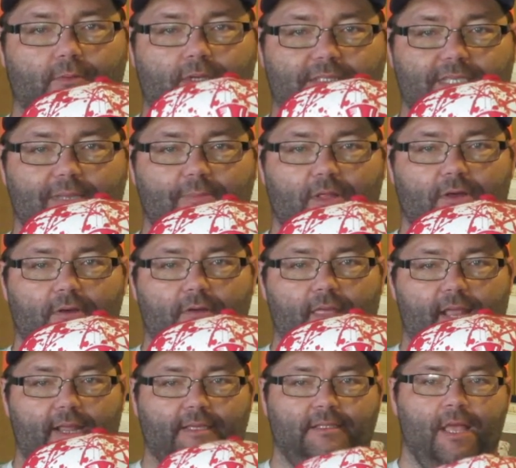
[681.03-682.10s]
what team logo
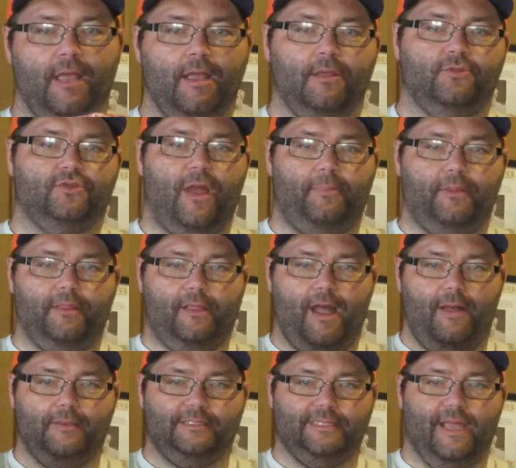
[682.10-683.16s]
that is, drop it in the
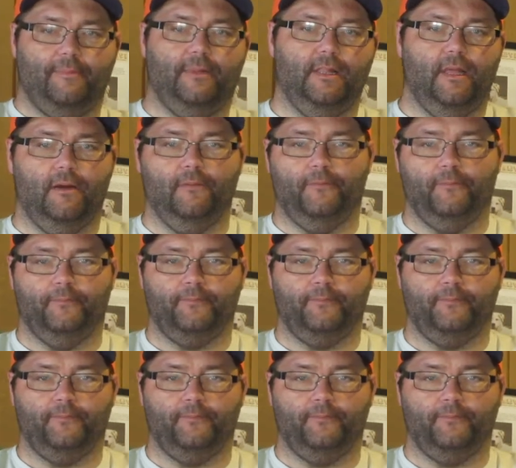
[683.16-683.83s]
comments down below.